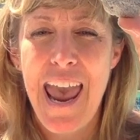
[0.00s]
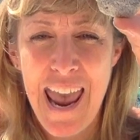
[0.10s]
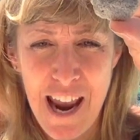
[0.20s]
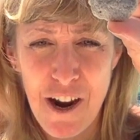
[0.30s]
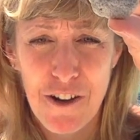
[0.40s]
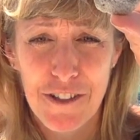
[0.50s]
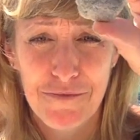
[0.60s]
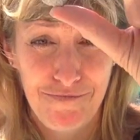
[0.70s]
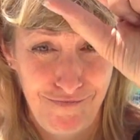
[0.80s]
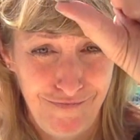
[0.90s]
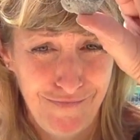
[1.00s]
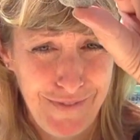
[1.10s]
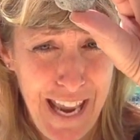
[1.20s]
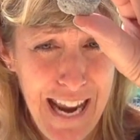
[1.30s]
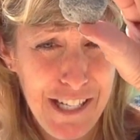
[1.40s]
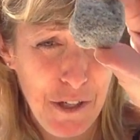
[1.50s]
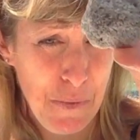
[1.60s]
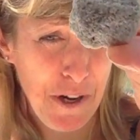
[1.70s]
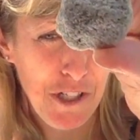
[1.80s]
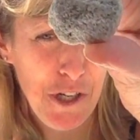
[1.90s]
Air. Okay, so I
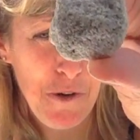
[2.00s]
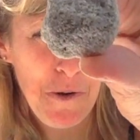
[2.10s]
want you to